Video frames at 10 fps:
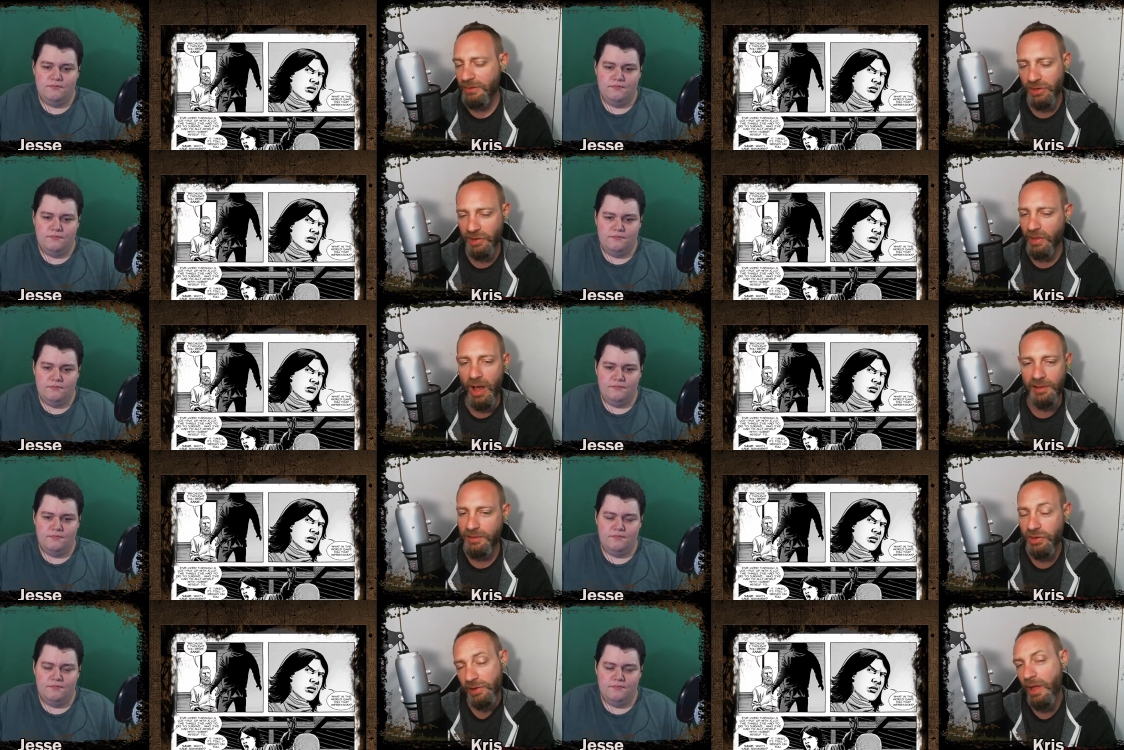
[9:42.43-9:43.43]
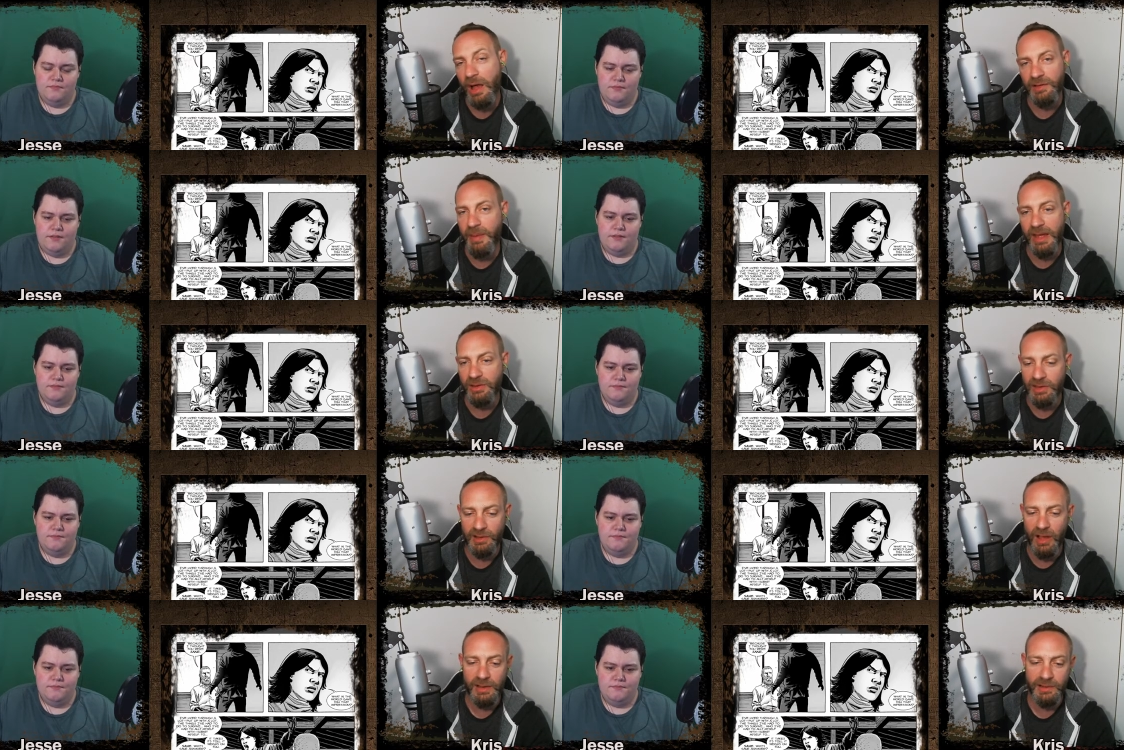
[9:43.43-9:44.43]
Speaker 1: she's lost. She's lost, yeah. man. She's
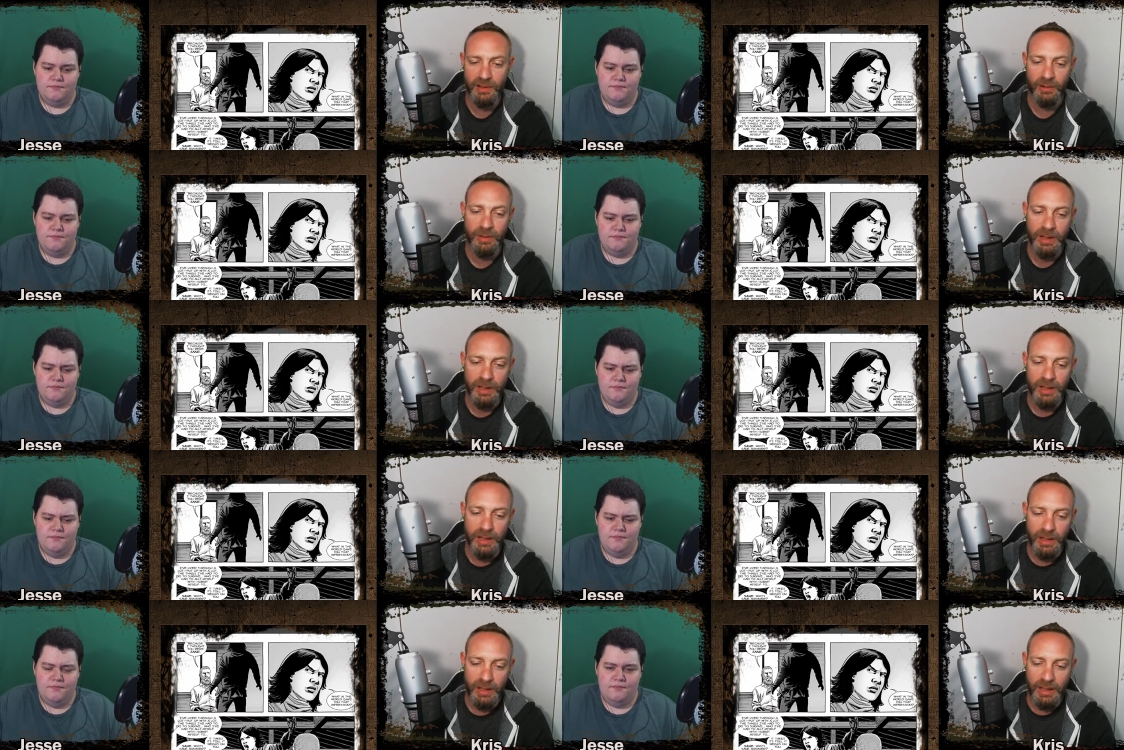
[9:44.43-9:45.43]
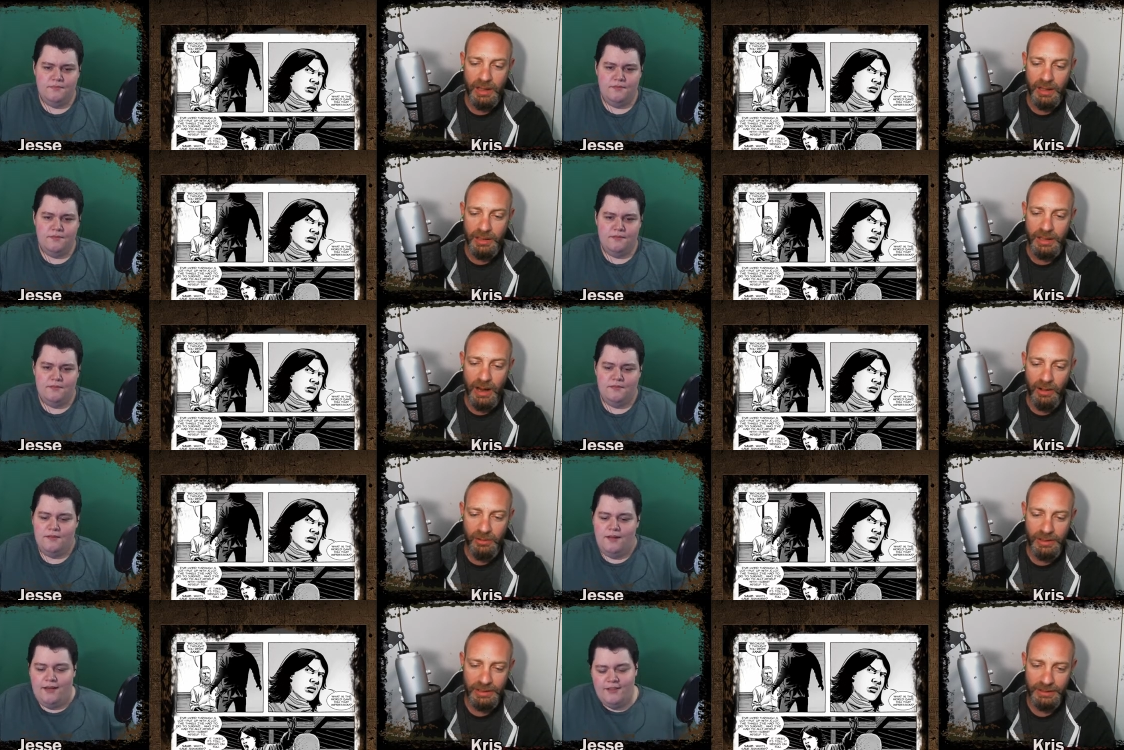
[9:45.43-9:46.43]
lost. So, you know, I
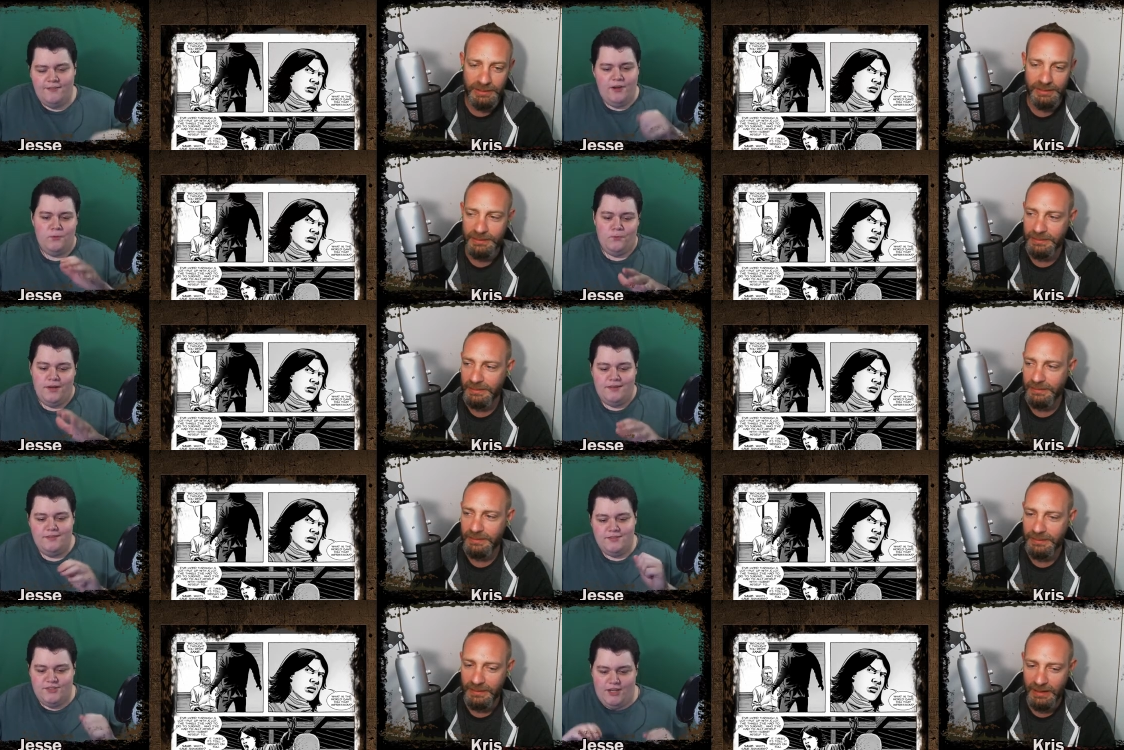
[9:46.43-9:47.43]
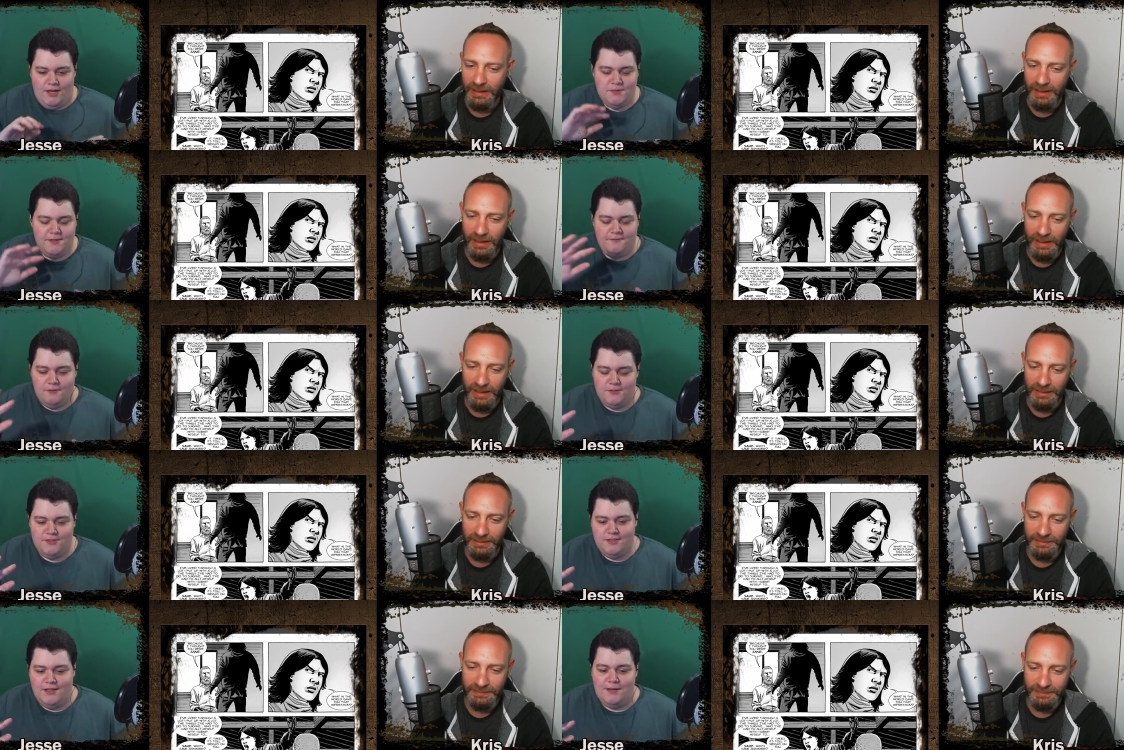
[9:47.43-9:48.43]
love
Speaker 2: how Rick stops the first
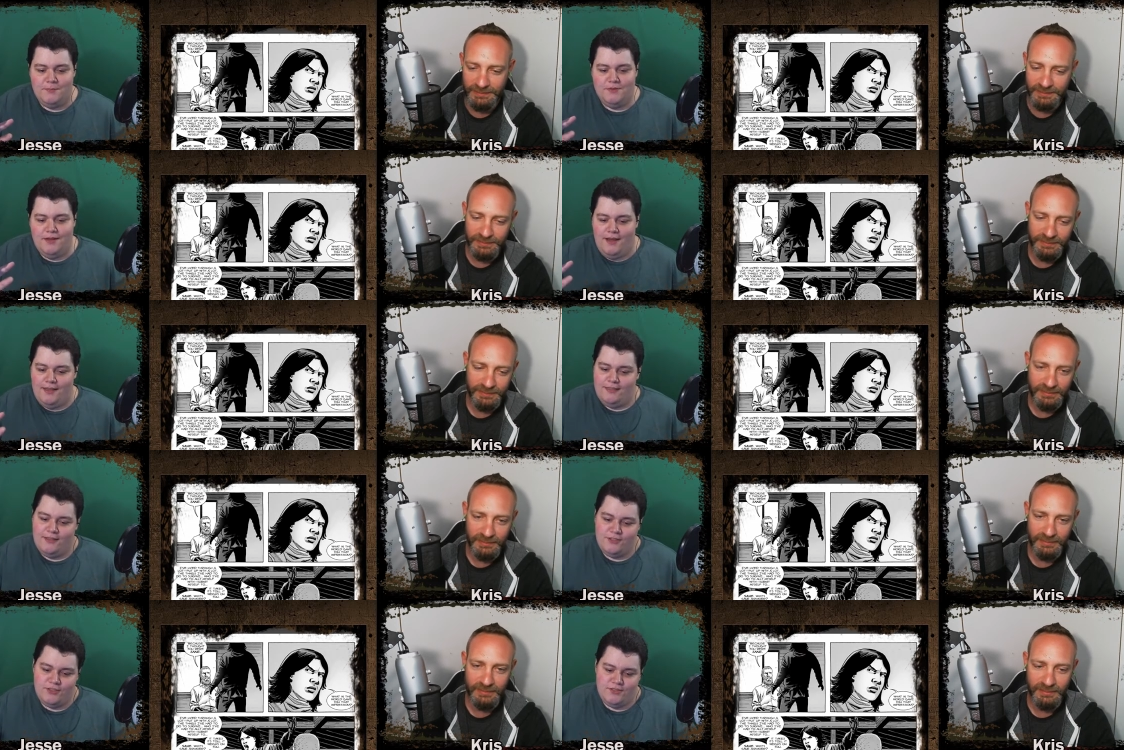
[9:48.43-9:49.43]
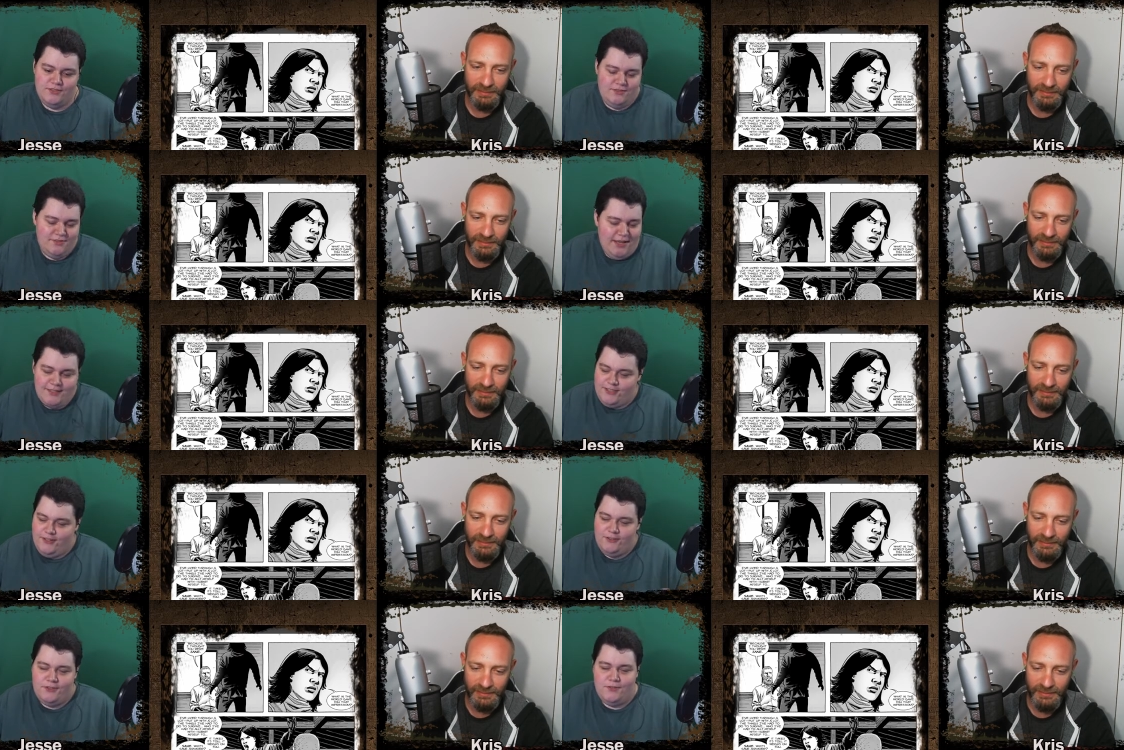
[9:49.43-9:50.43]
slap and then just takes the other
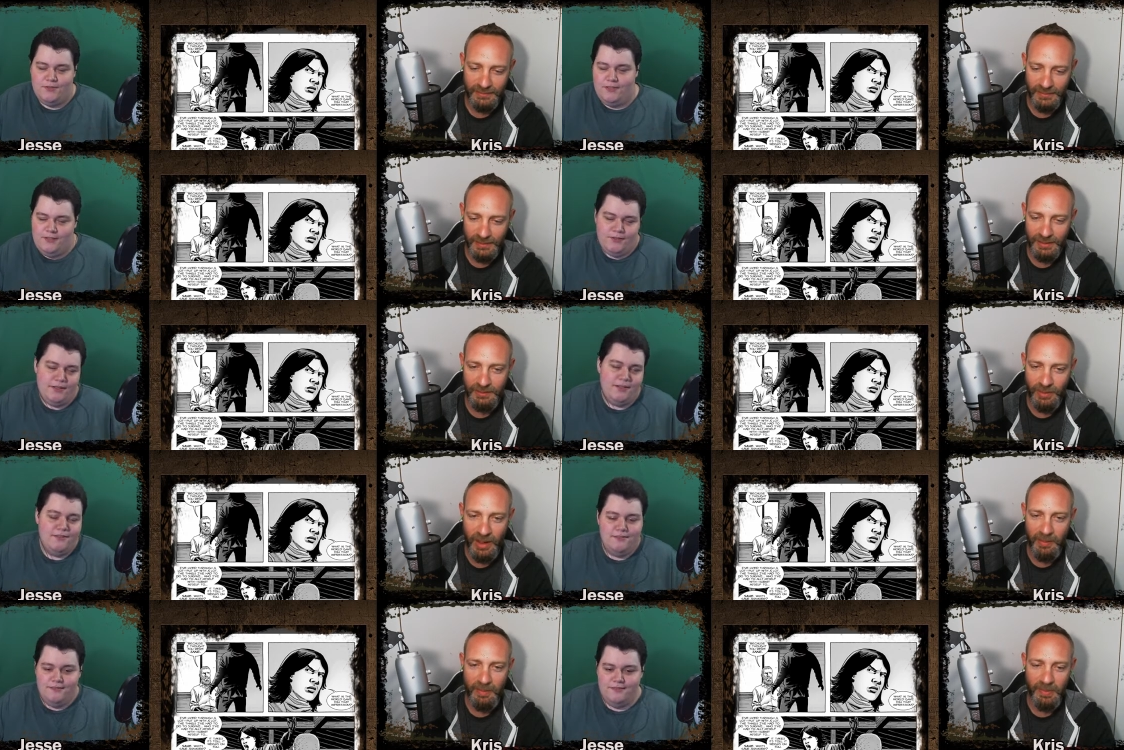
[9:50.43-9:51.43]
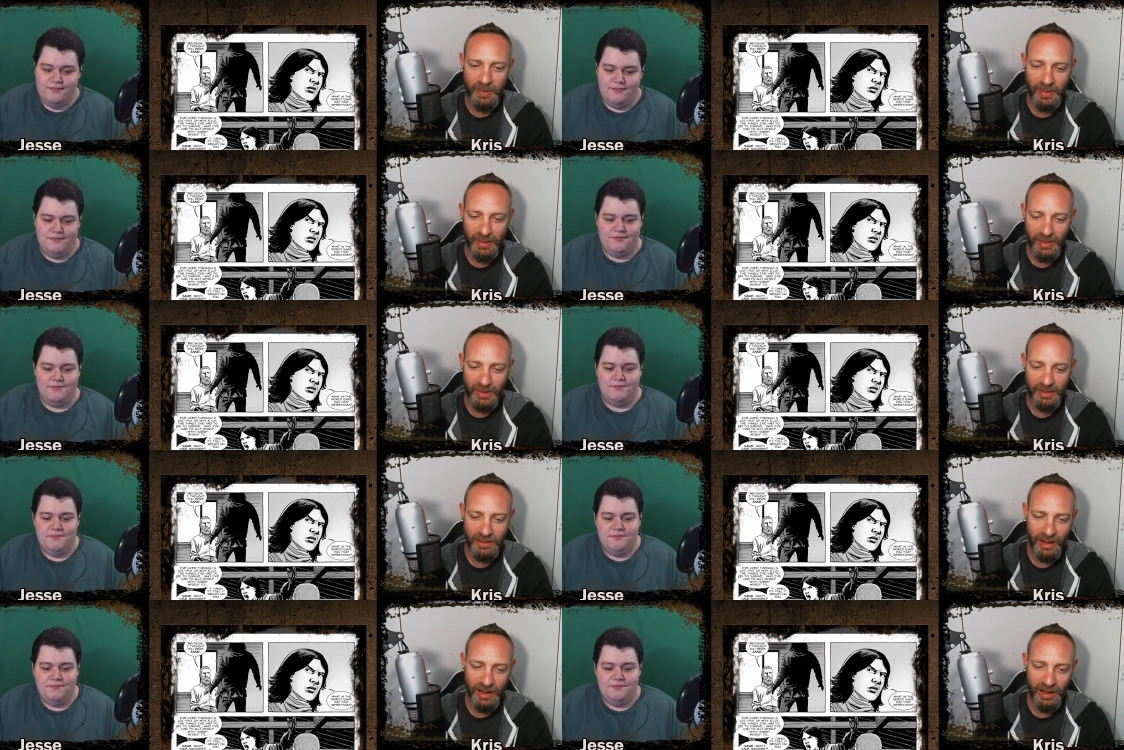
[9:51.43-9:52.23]
two. It's like okay,
Speaker 1: yeah. You